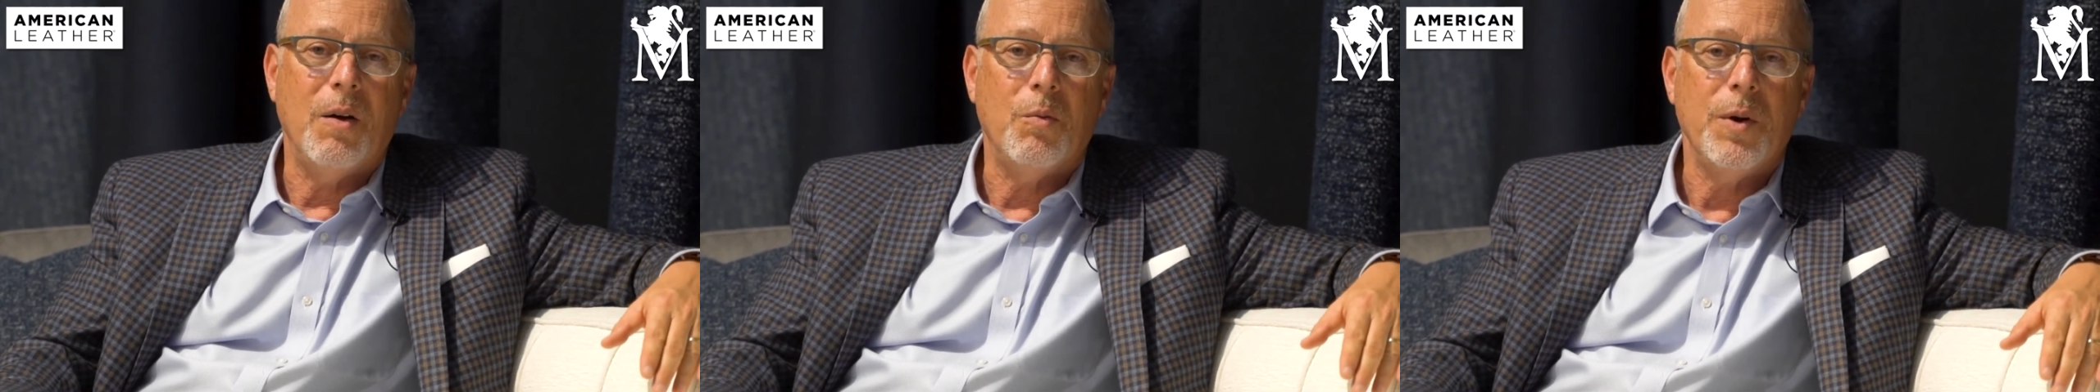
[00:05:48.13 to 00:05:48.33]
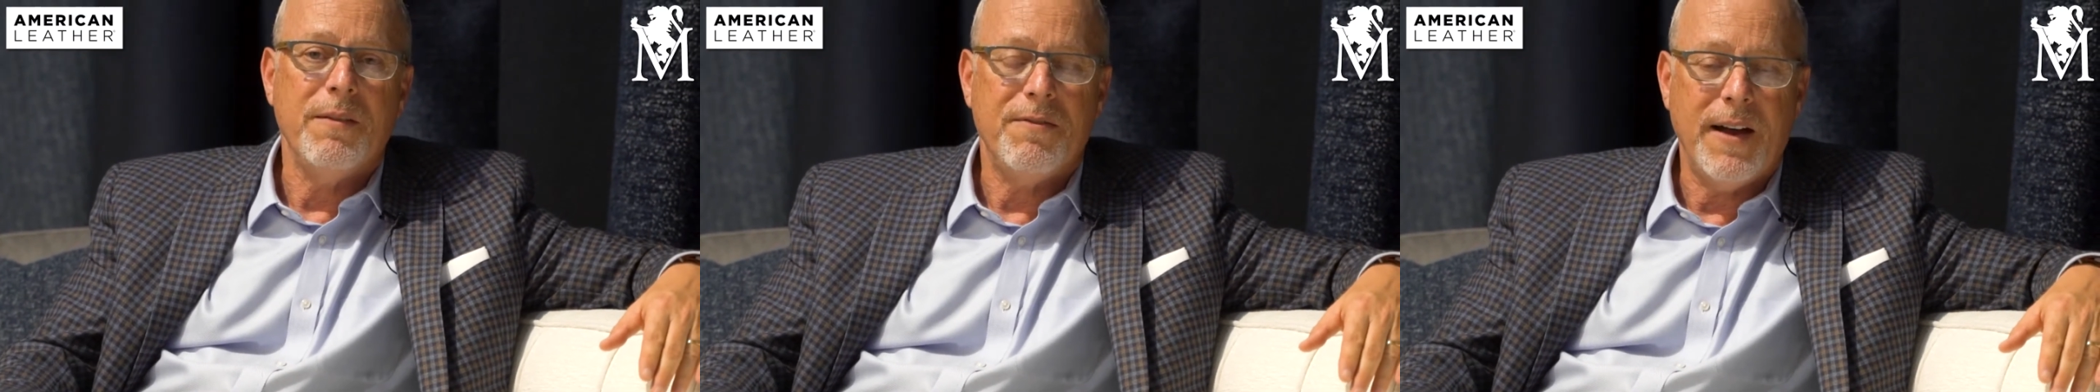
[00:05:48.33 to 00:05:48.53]

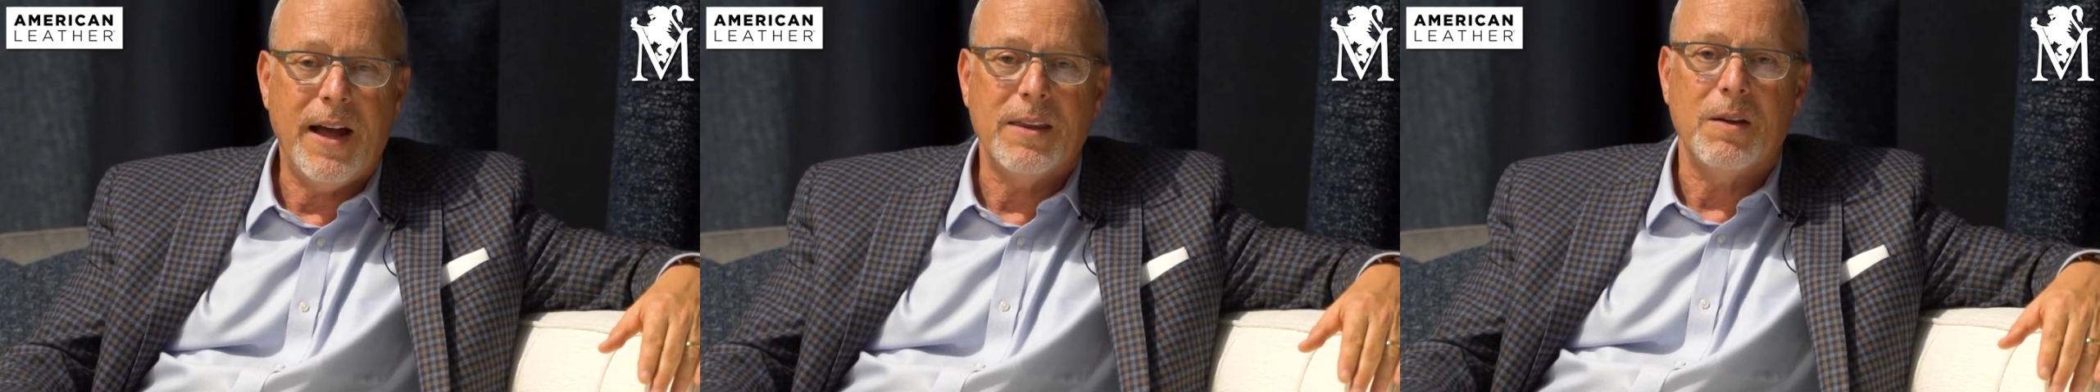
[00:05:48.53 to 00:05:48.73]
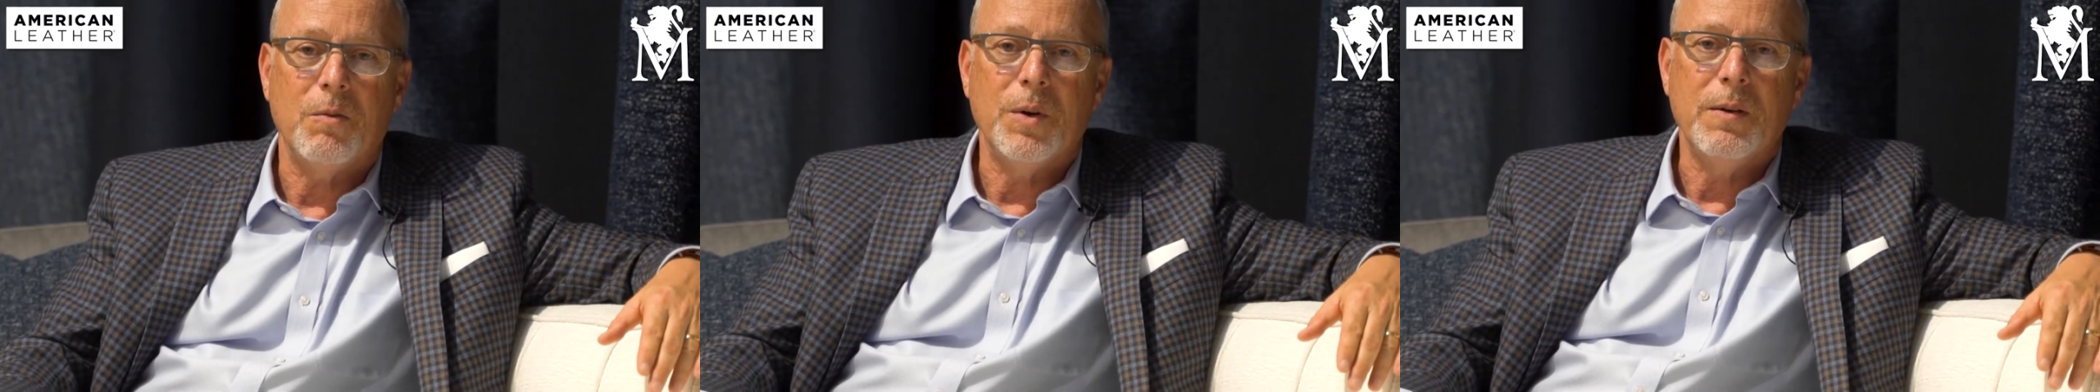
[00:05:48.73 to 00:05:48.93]
we
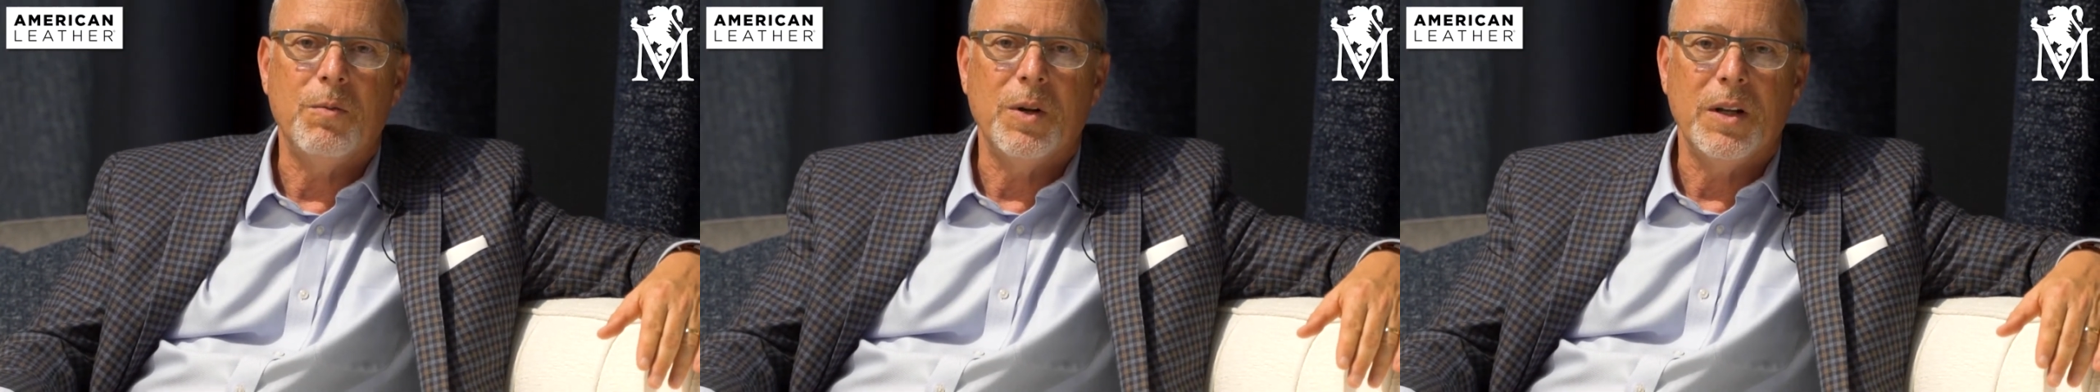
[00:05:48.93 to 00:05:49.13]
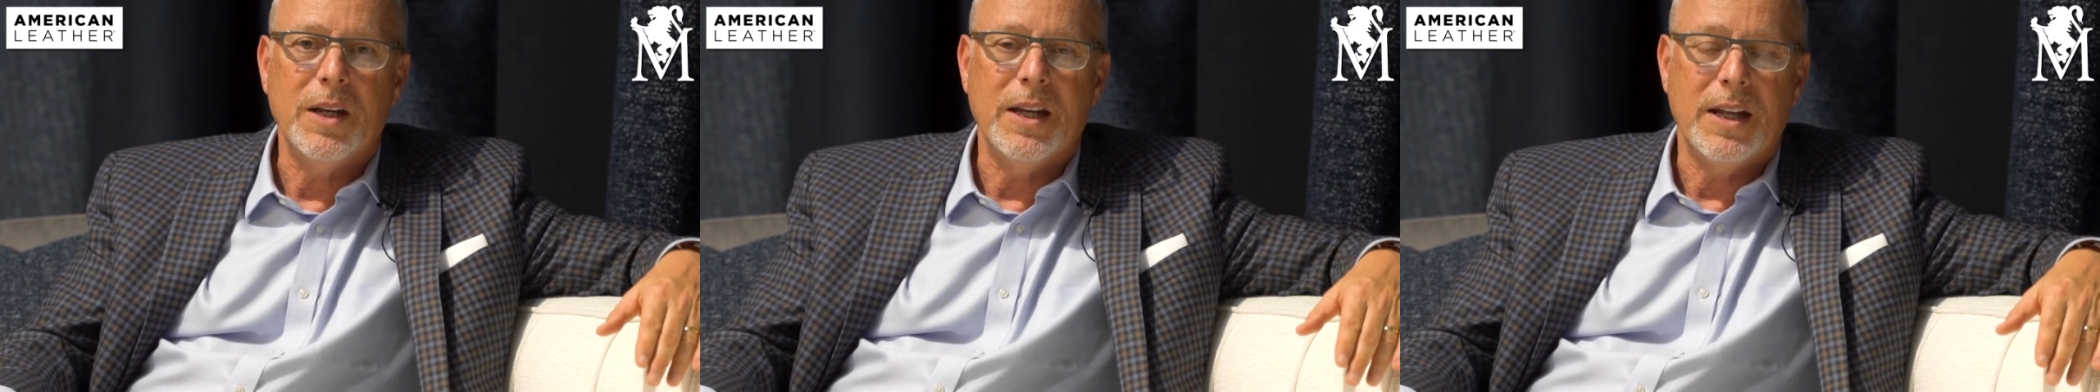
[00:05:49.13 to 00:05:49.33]
found that we
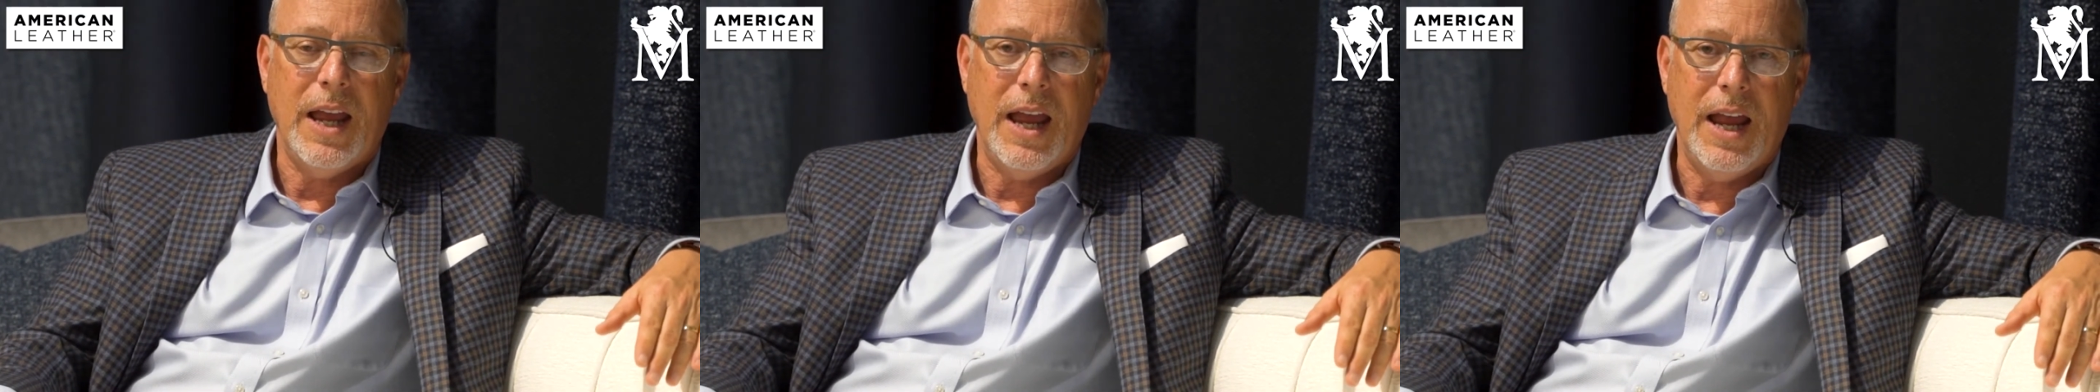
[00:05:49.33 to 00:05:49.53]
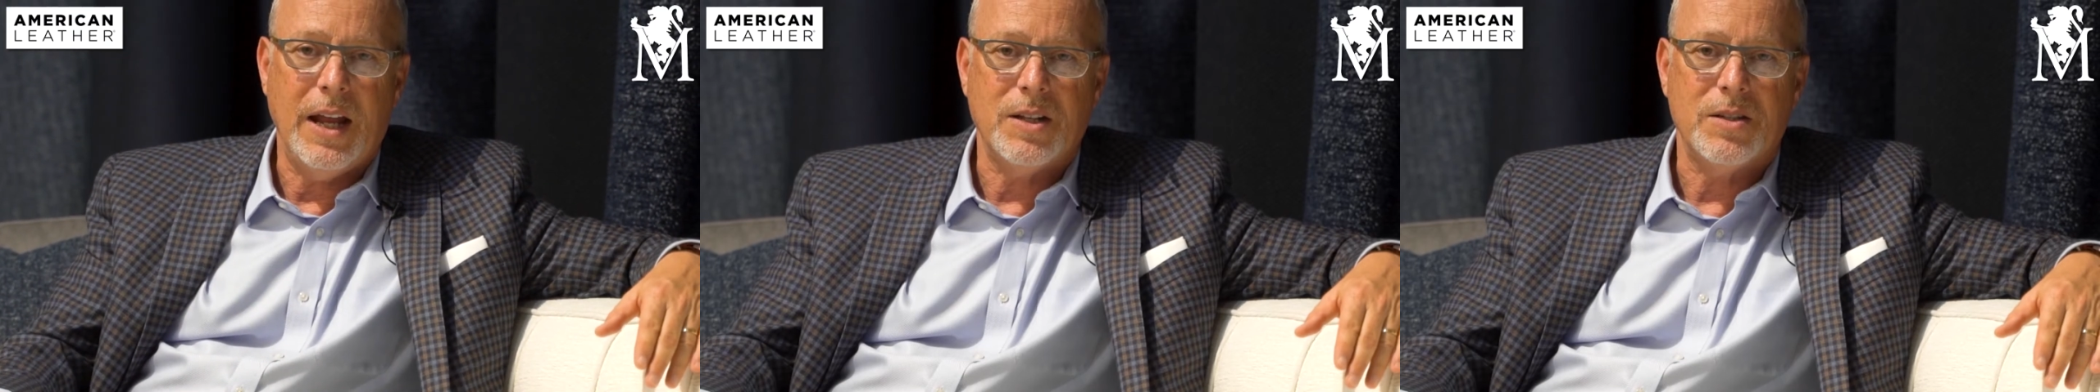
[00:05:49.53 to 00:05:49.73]
really
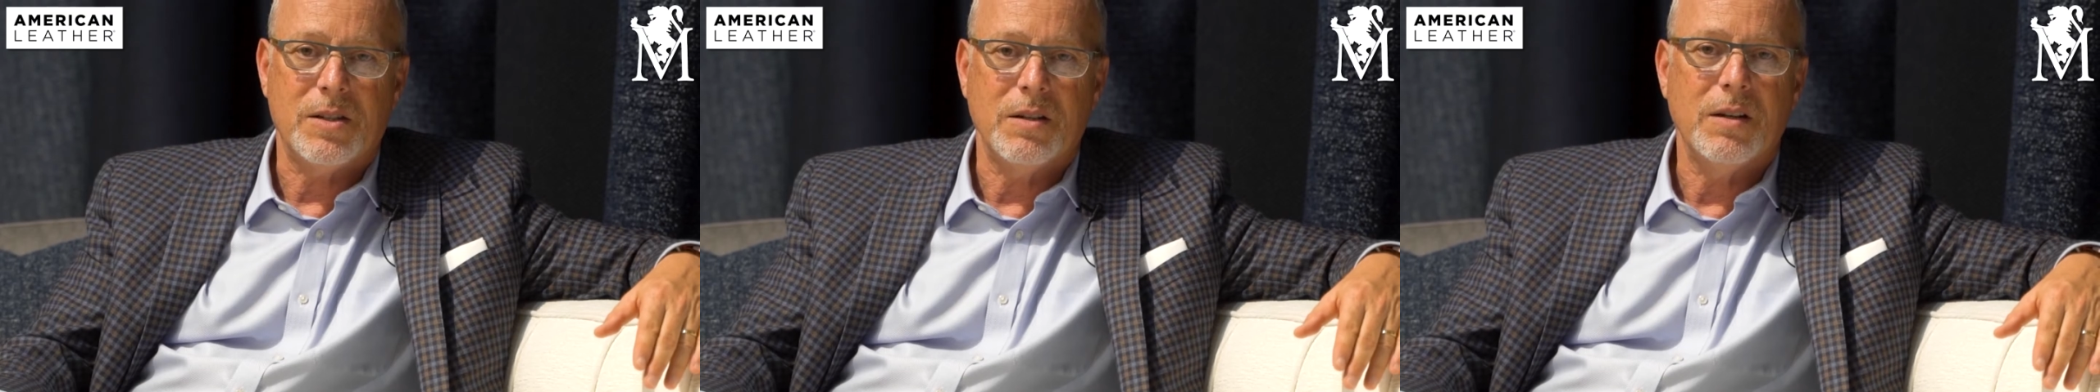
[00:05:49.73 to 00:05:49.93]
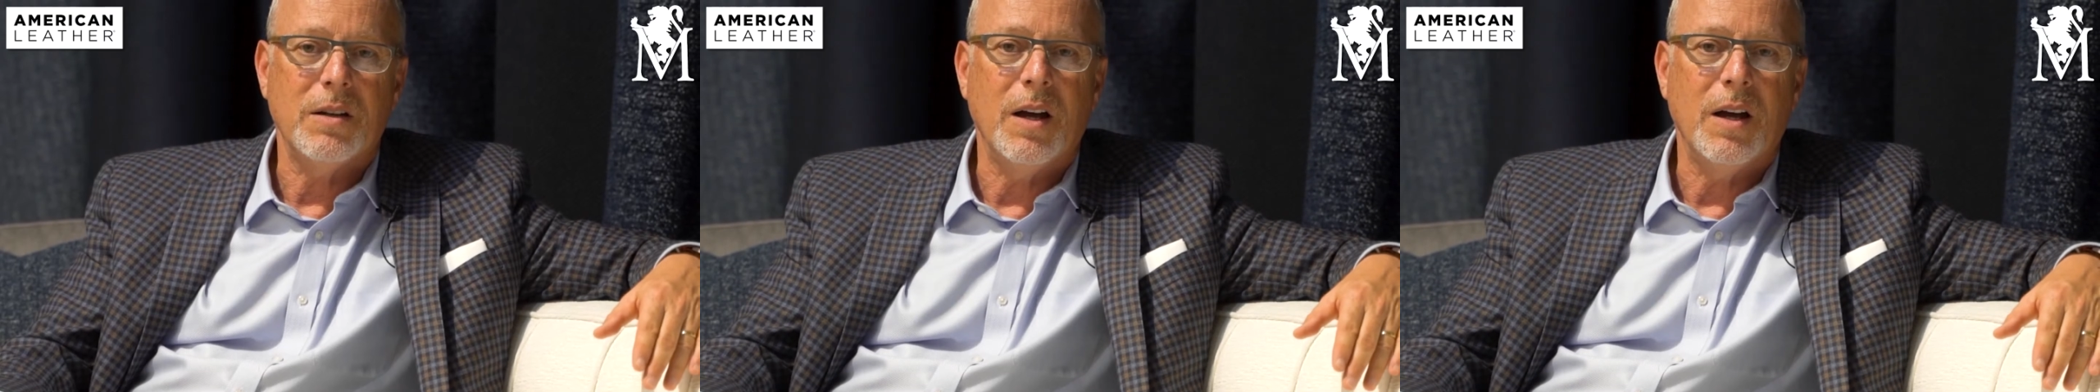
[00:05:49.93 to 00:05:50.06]
enhanced